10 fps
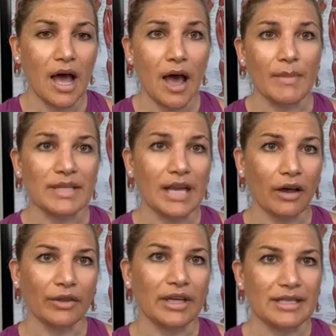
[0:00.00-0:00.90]
as
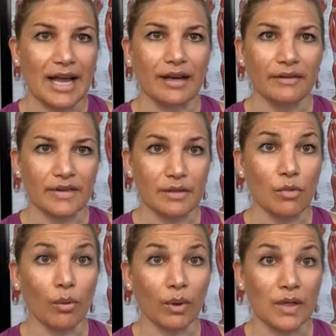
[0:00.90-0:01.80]
healthy, as active, as
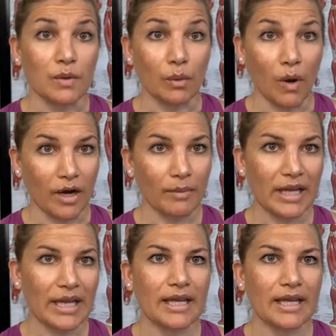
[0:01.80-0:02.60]
mobile as we want to be,